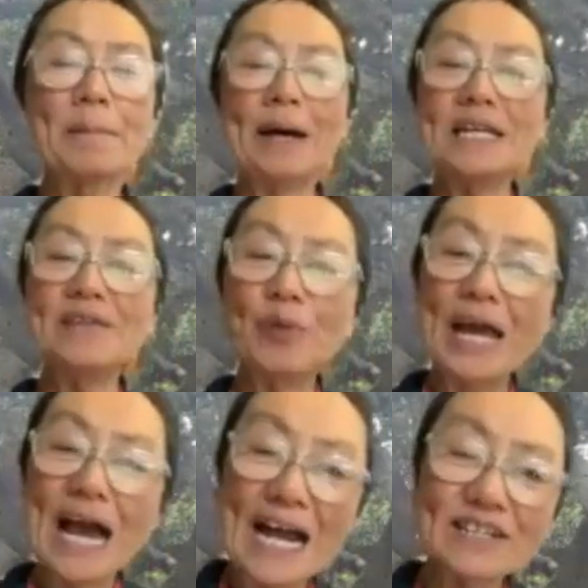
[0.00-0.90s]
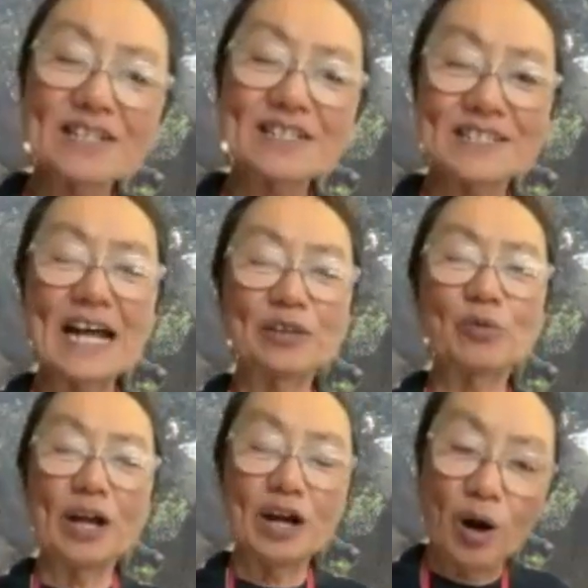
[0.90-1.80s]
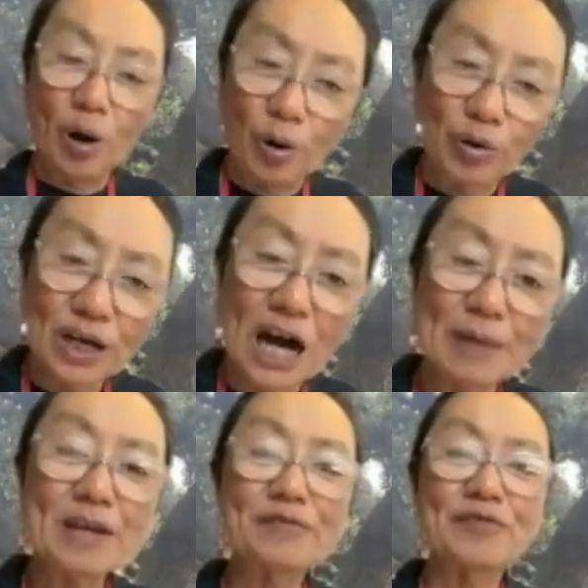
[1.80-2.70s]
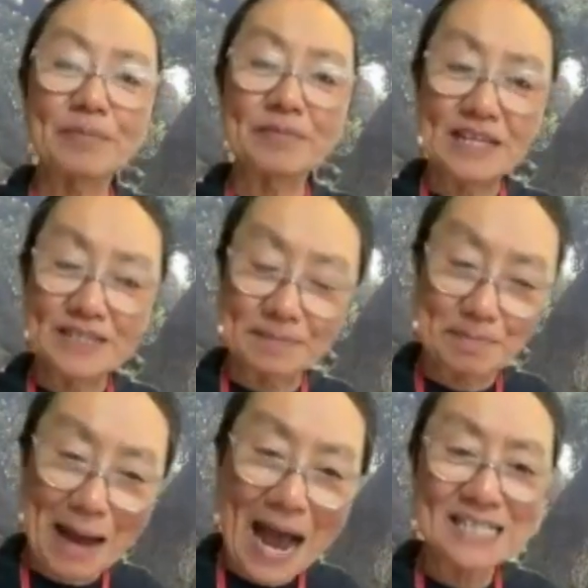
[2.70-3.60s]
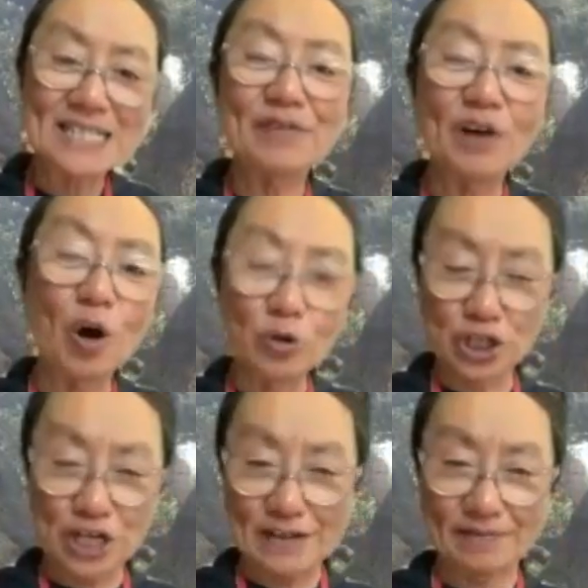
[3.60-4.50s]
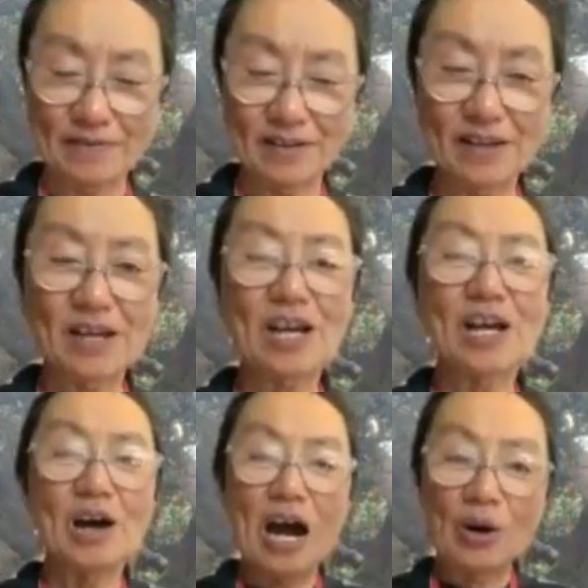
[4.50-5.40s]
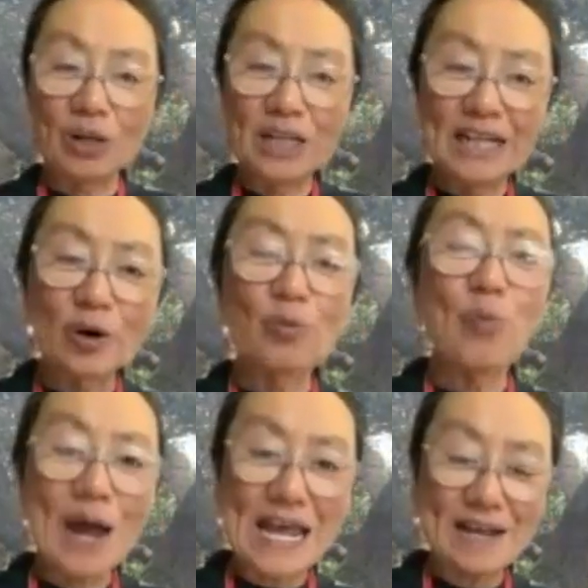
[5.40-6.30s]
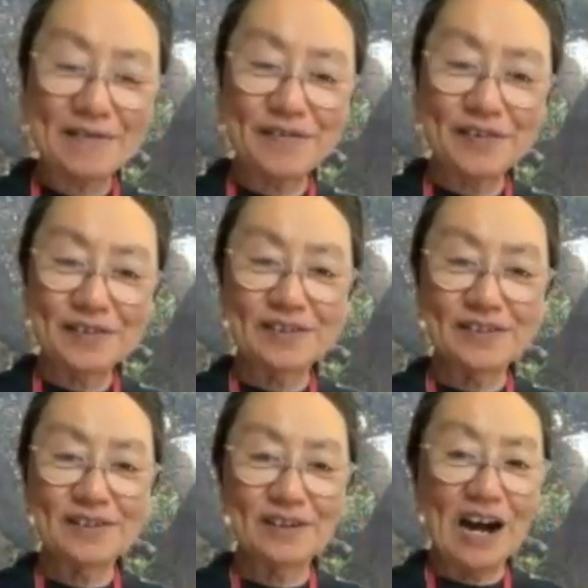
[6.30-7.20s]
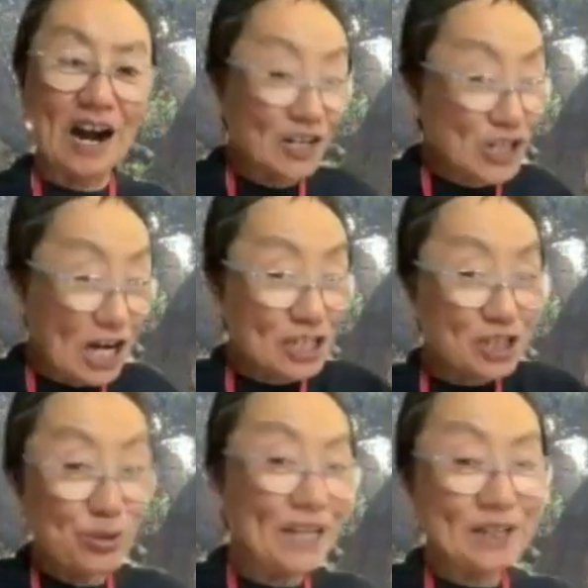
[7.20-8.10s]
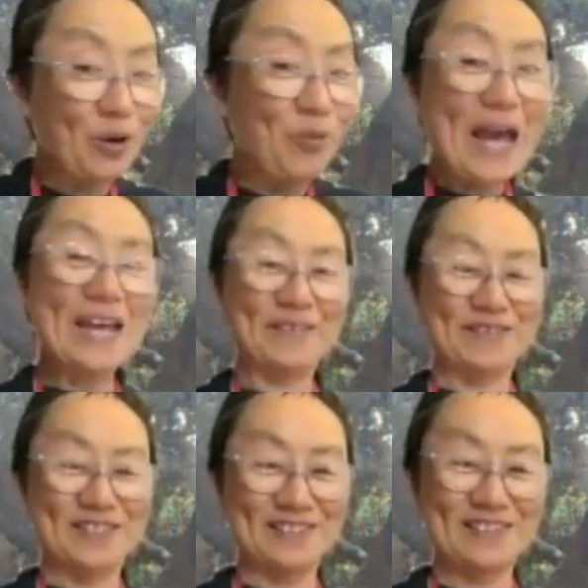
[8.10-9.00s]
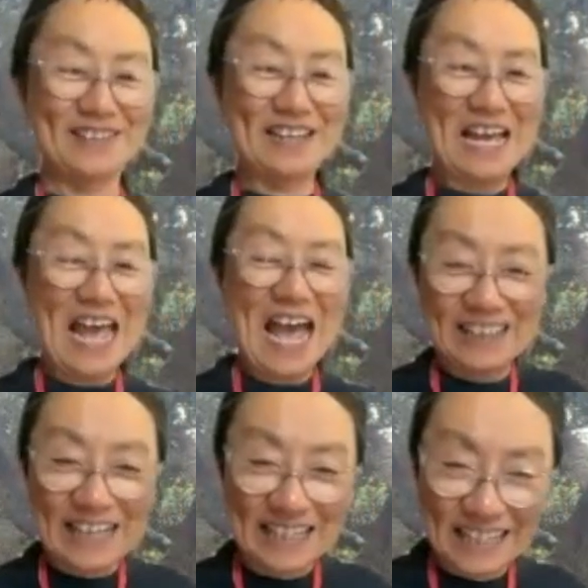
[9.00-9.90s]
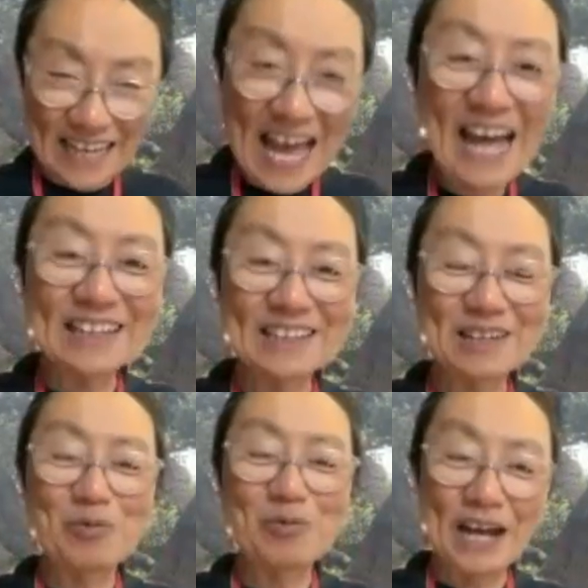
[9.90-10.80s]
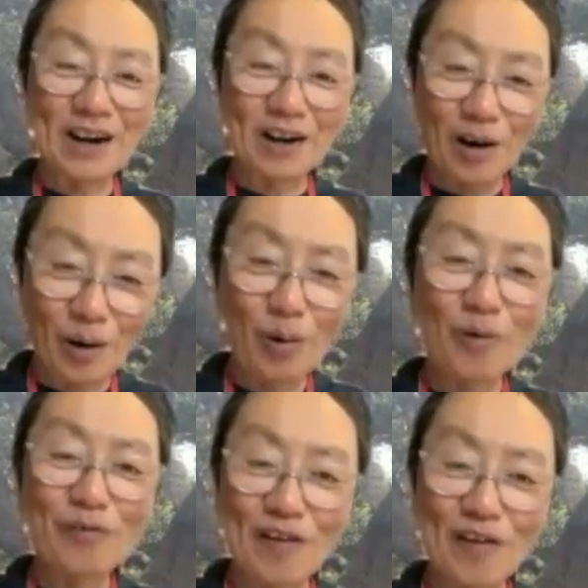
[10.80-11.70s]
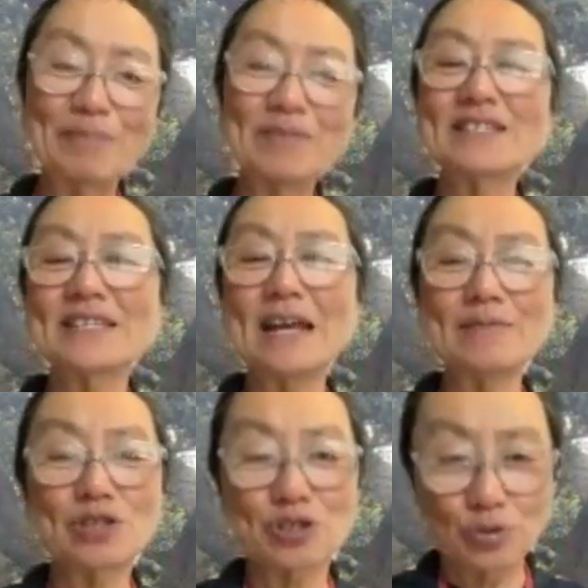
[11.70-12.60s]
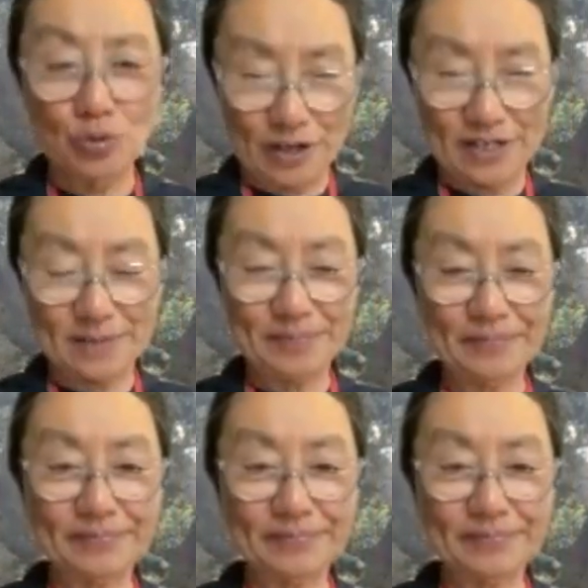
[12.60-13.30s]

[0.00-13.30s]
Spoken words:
But if we understand we're all coming from this massive ocean, our little wave are just two little waves. And at the end, we are all from the same source.